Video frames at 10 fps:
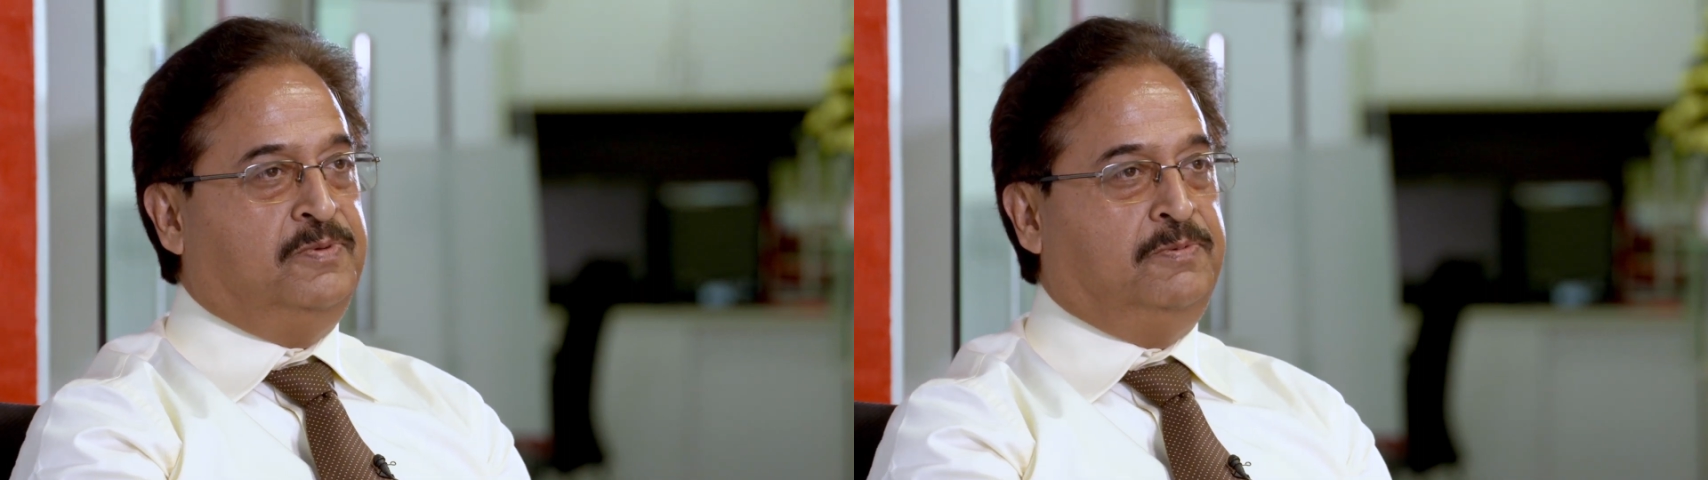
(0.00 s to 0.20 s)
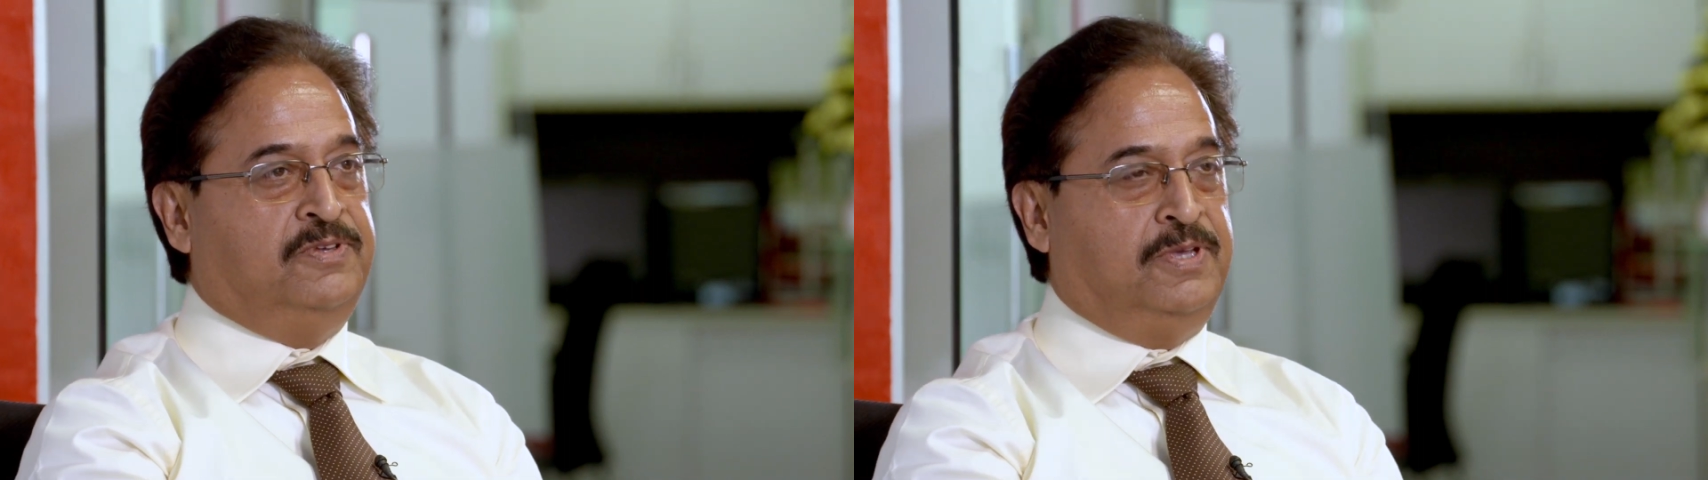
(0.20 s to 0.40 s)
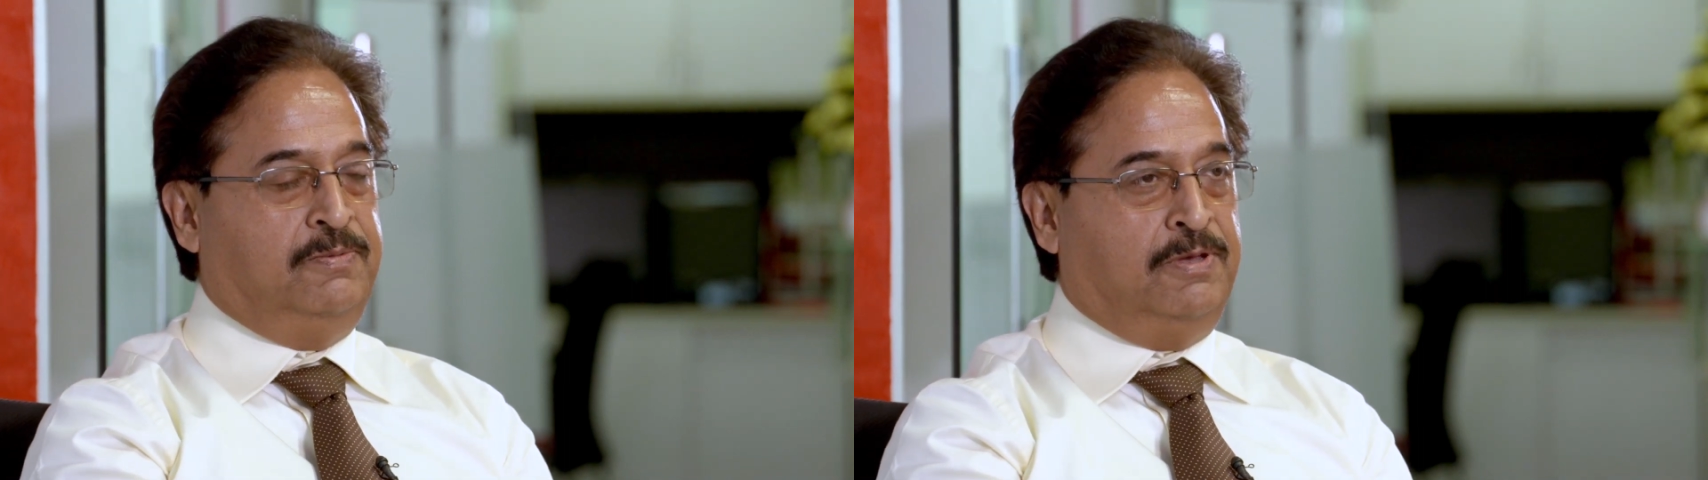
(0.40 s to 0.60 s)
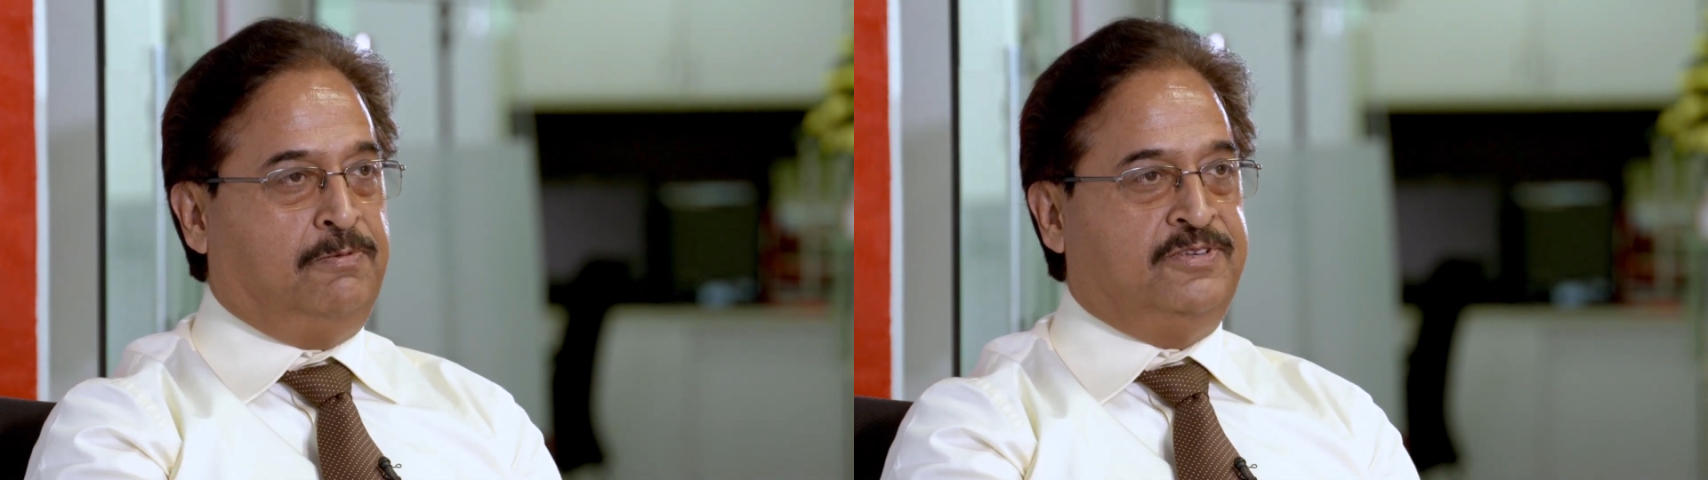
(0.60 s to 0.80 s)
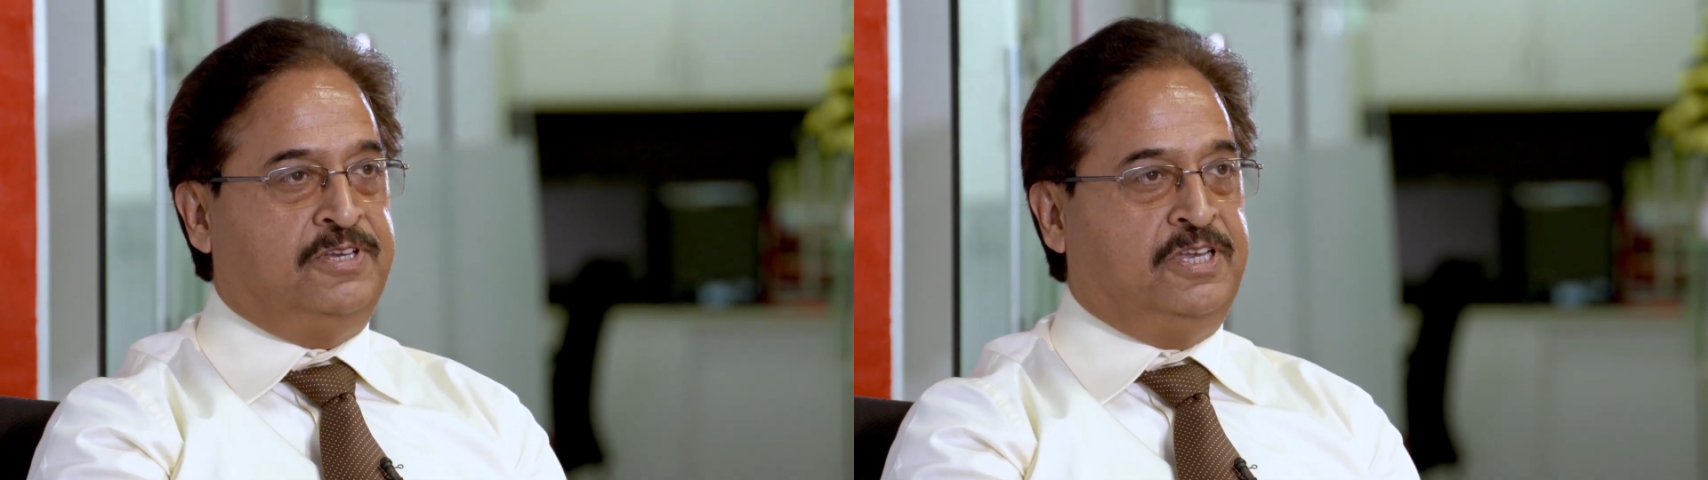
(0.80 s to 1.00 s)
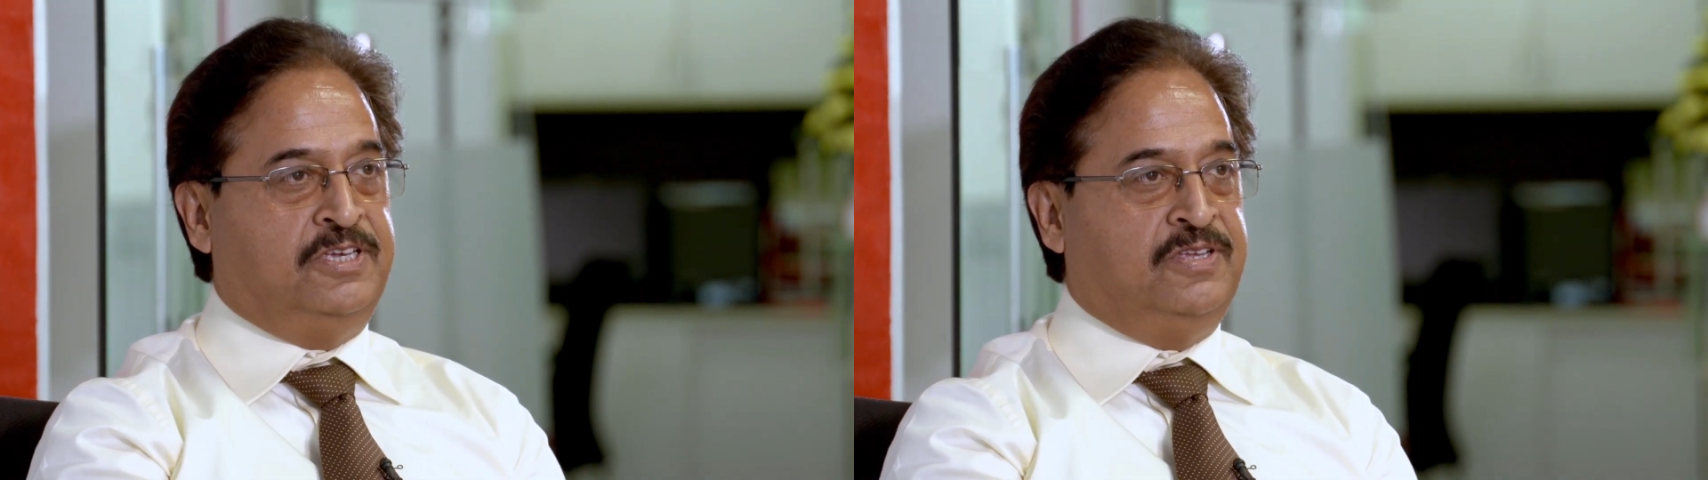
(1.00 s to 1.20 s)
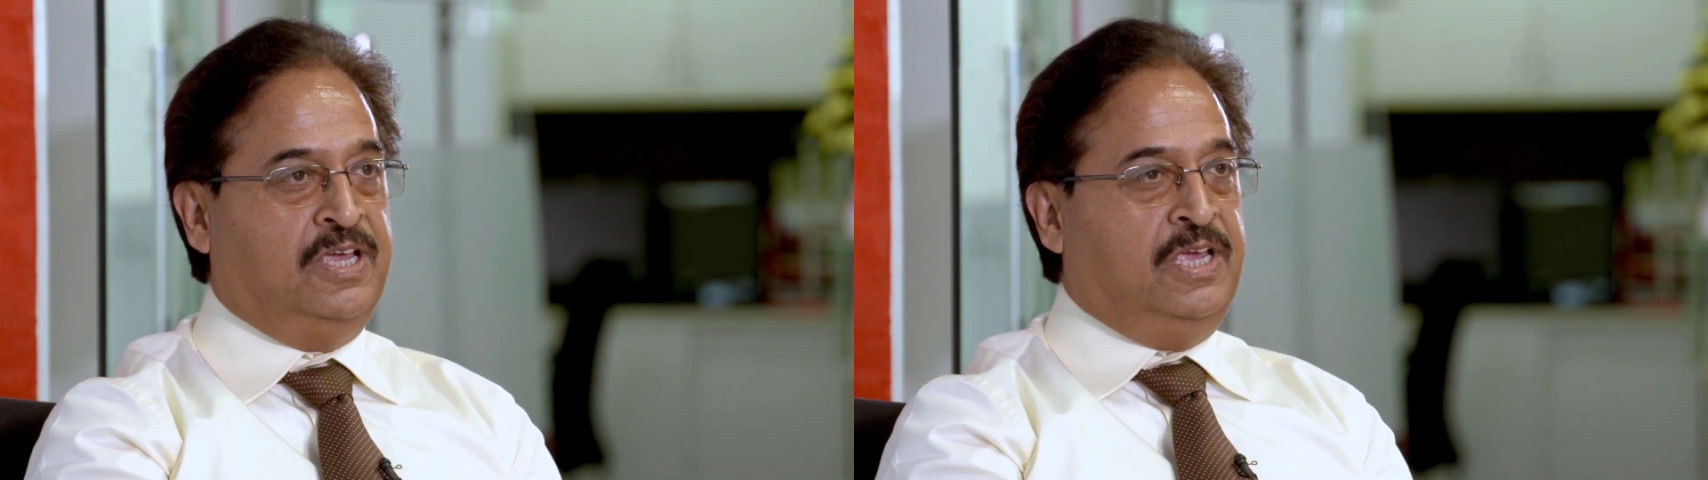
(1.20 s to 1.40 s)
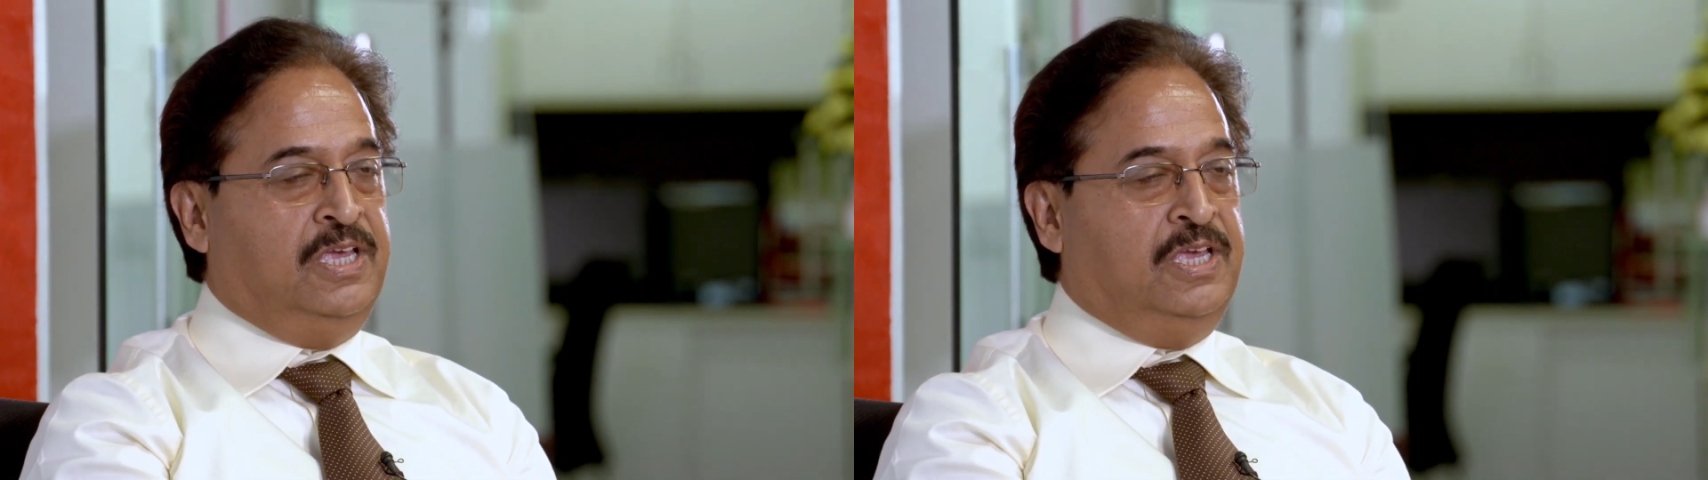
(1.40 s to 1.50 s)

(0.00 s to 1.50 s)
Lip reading: maybe semi-urban cities,